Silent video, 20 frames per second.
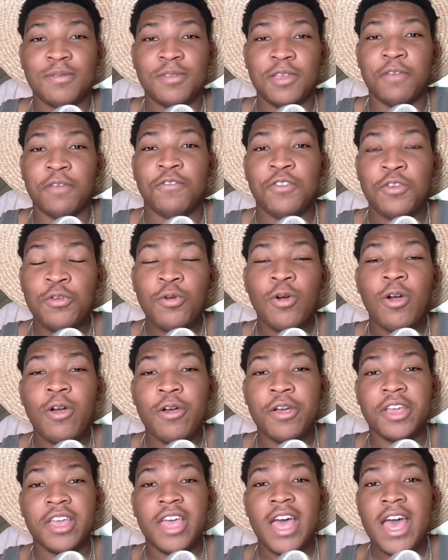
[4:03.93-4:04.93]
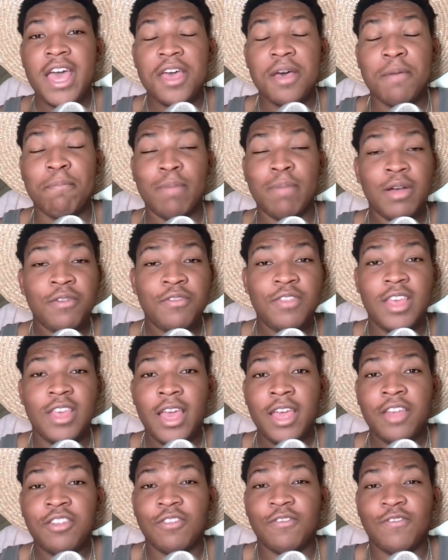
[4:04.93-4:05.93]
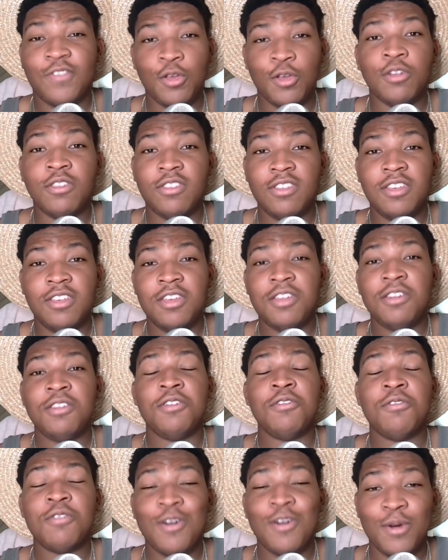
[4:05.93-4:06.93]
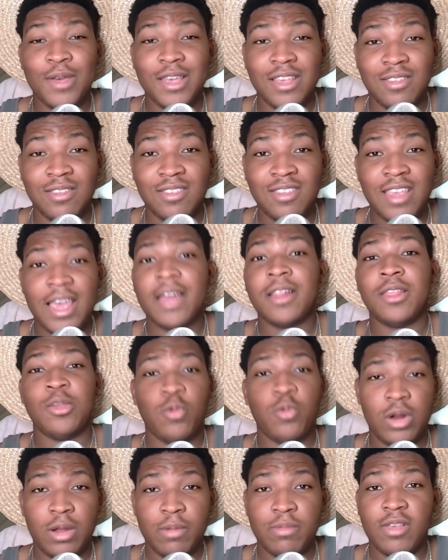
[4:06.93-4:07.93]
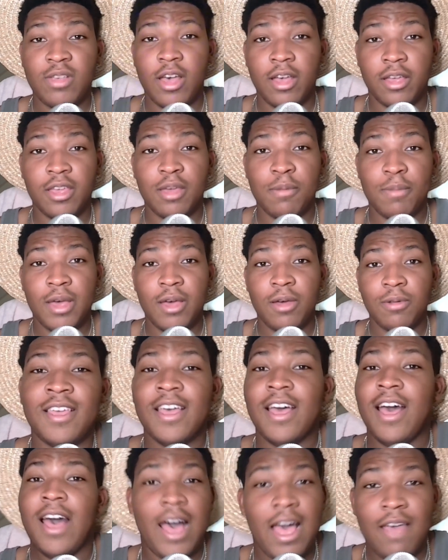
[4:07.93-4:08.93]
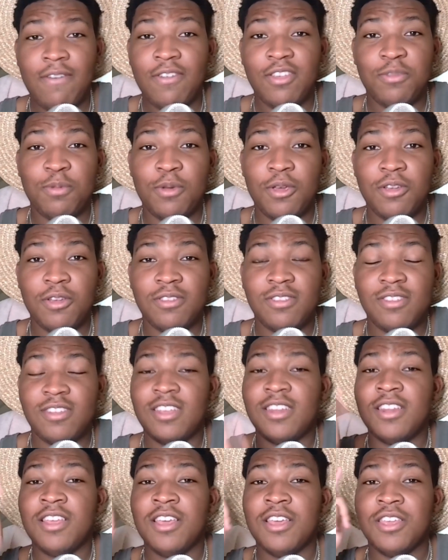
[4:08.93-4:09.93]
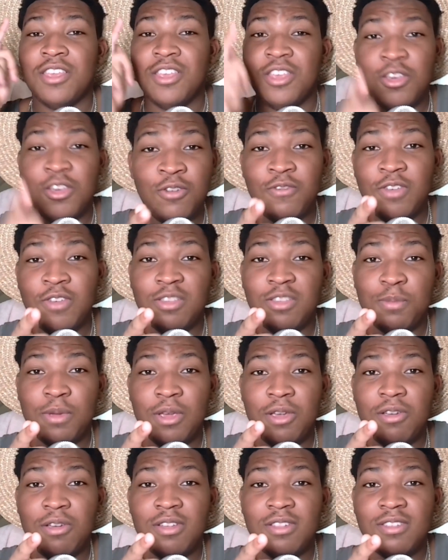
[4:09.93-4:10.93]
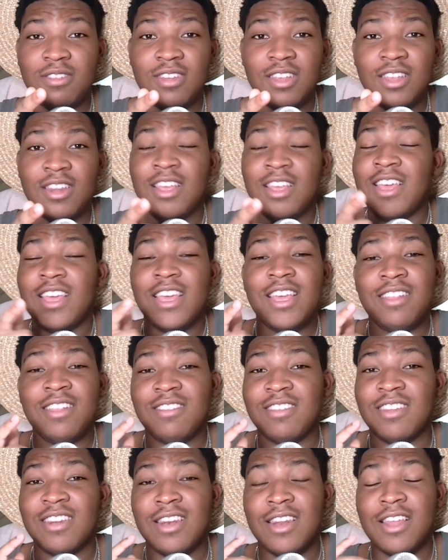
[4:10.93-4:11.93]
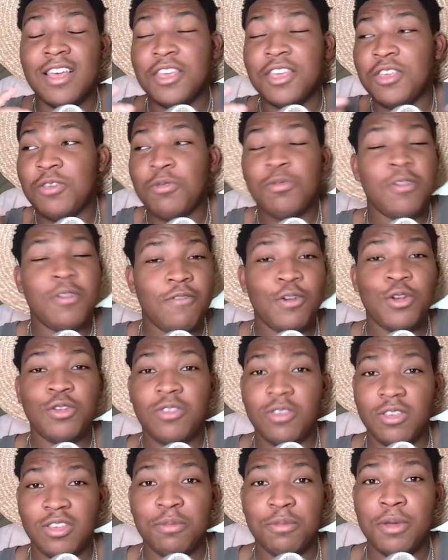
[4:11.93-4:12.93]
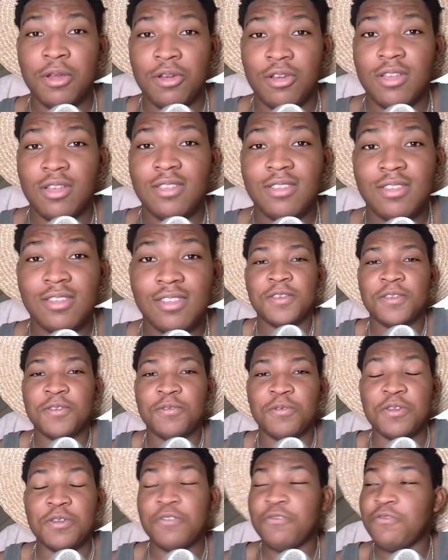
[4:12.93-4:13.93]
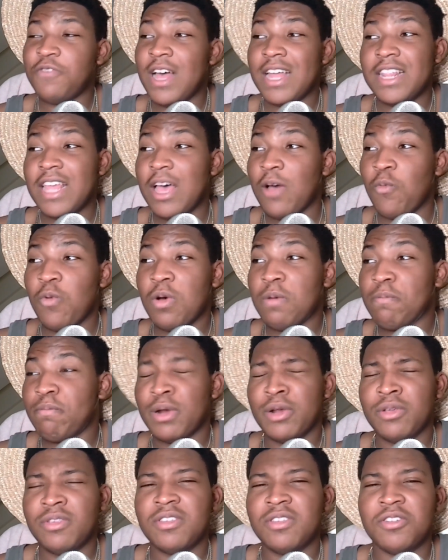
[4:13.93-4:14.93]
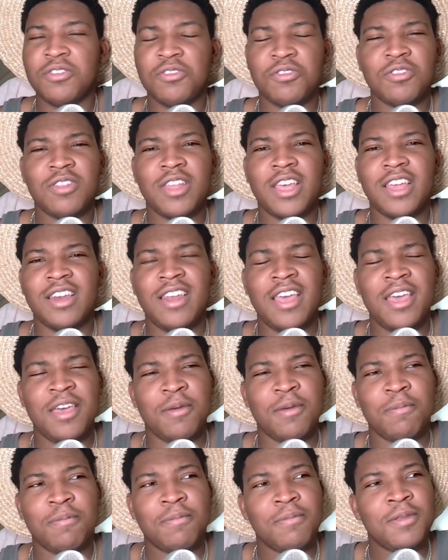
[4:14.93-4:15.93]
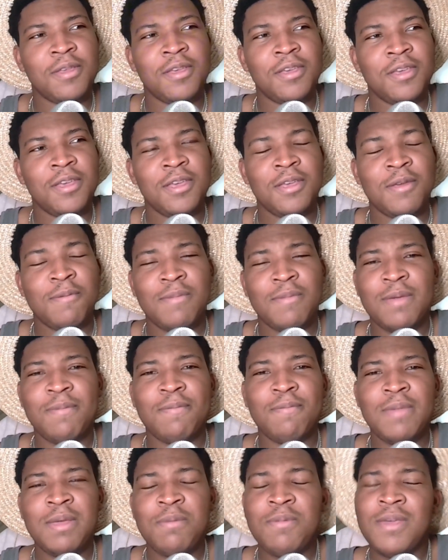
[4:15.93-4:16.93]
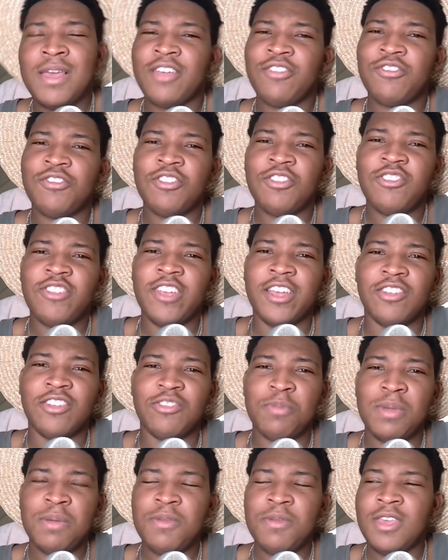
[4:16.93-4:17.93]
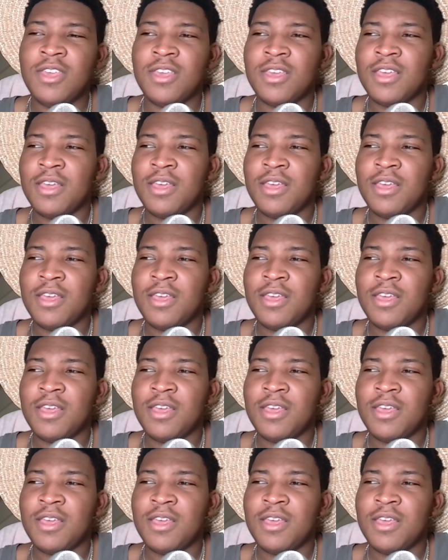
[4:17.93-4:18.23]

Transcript: If you are a guy above the age of 13, you know exactly what I'm talking about. I've experienced it, you've experienced it, it's a universal experience. When you find out one person and you're like, damn, maybe I should change, maybe